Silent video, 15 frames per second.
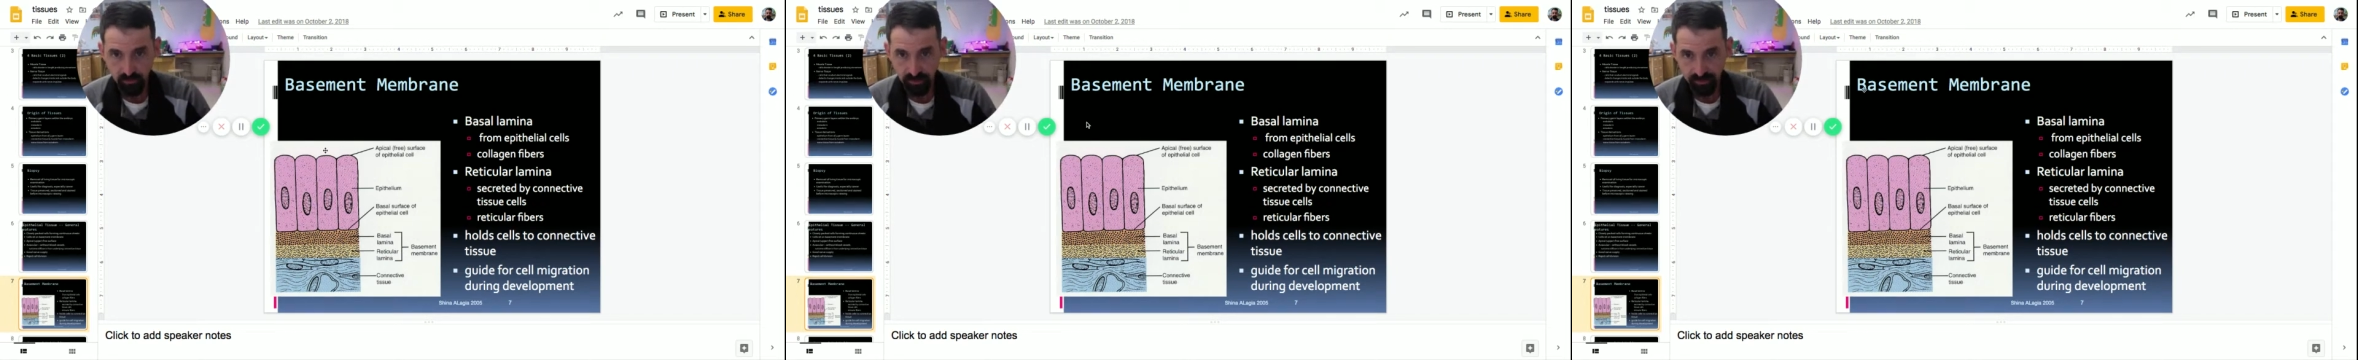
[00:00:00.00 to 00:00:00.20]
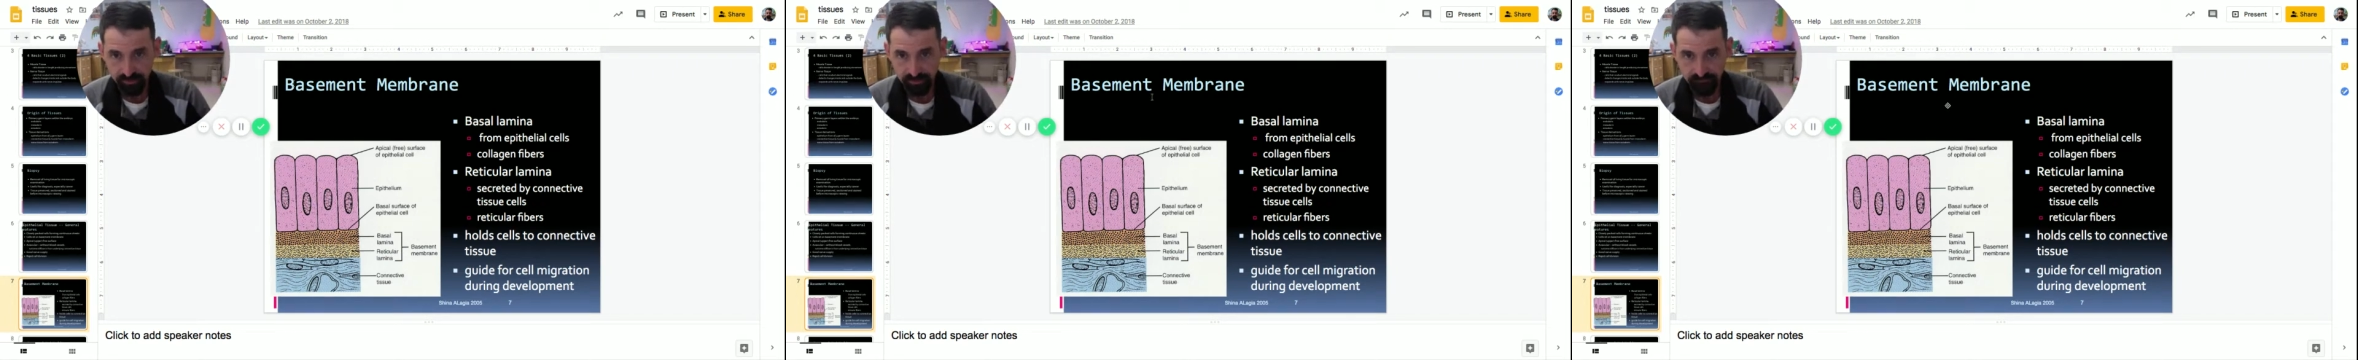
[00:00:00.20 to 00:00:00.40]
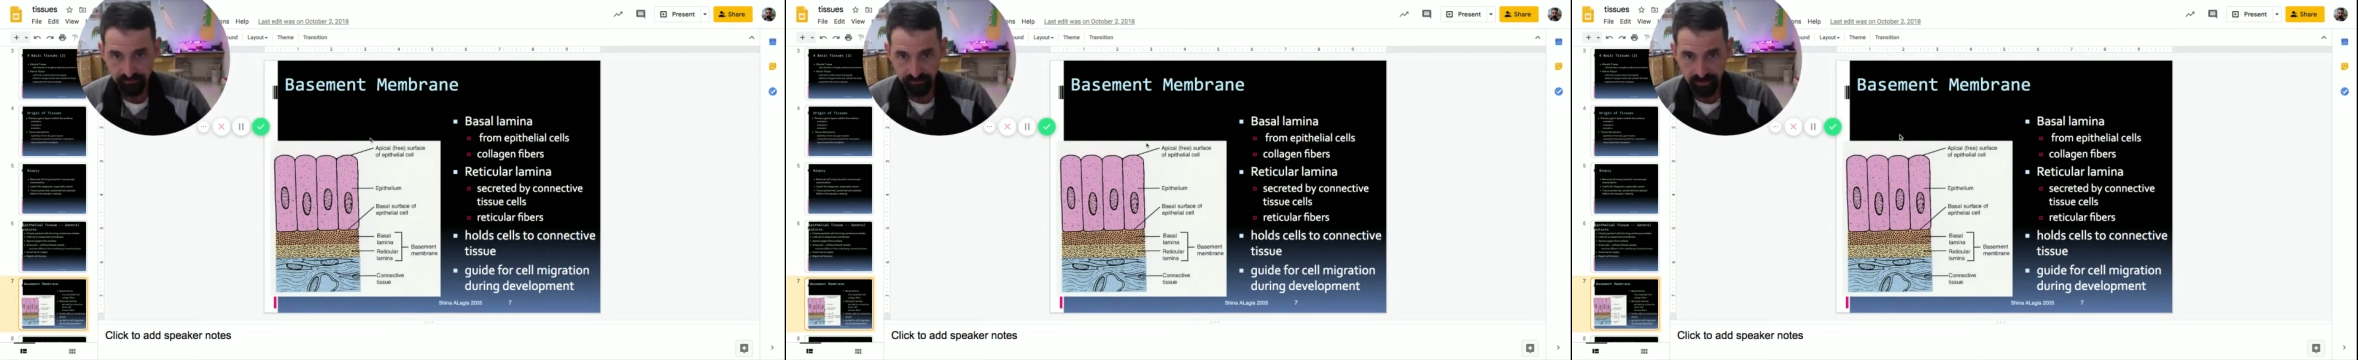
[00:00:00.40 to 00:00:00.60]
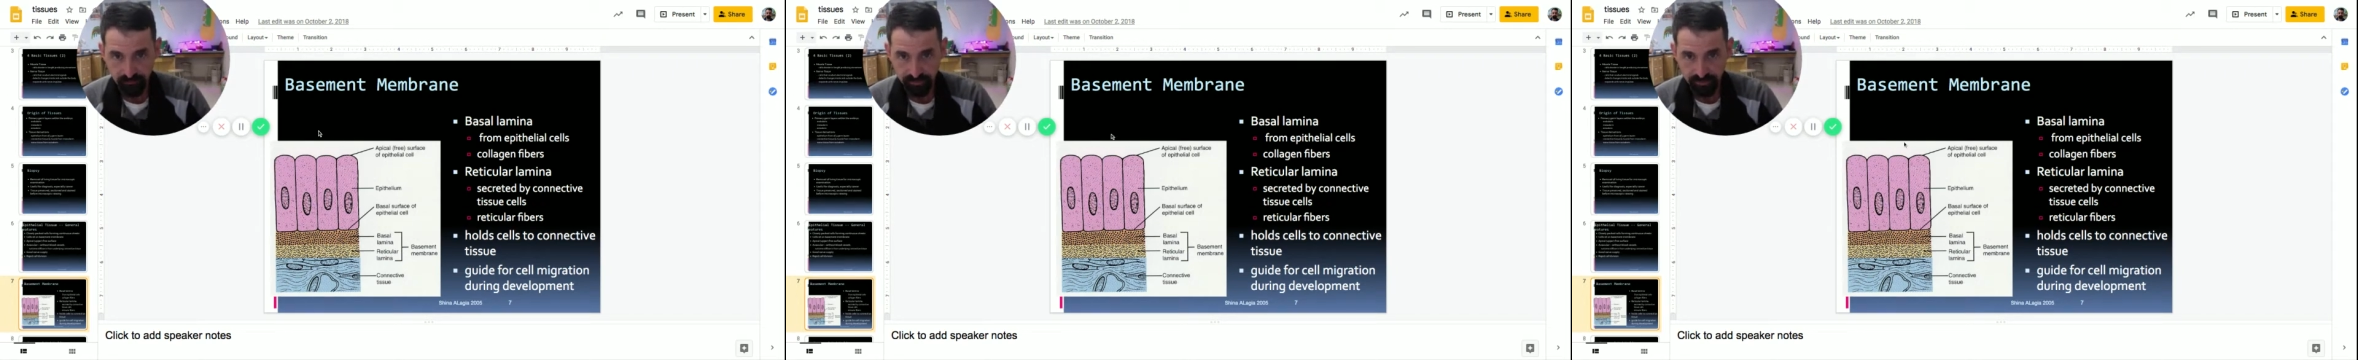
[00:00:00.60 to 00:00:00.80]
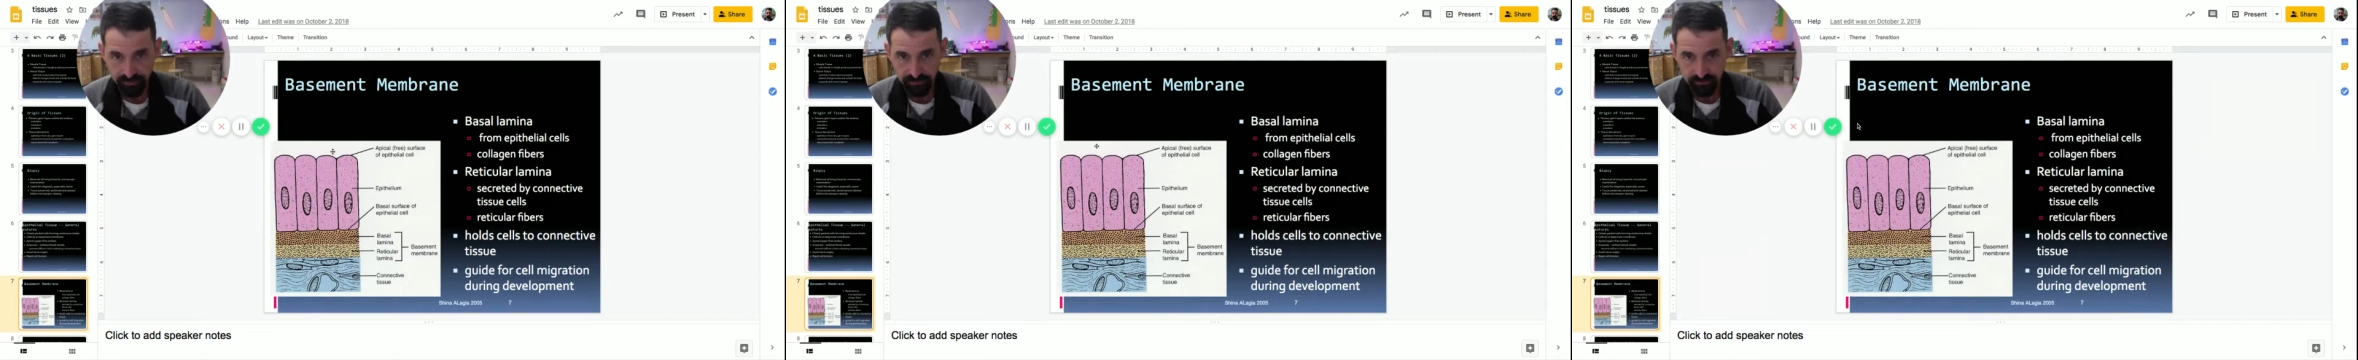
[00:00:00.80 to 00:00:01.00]
wherever
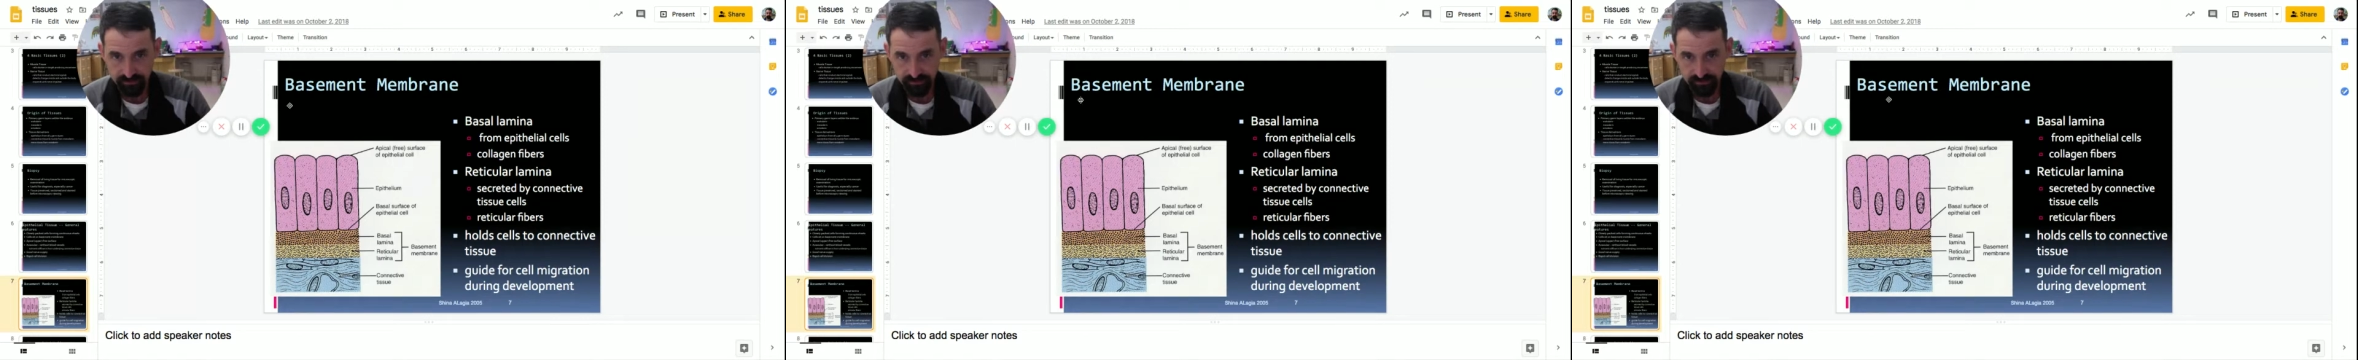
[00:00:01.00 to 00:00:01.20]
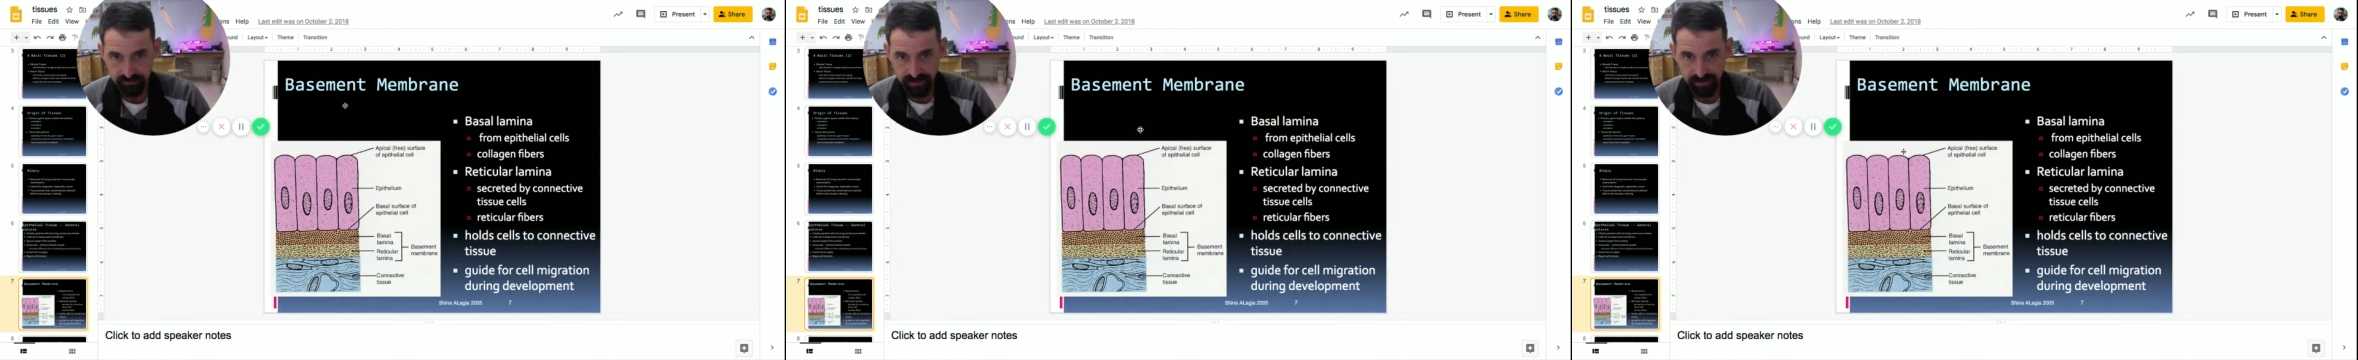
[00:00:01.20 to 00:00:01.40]
up here is your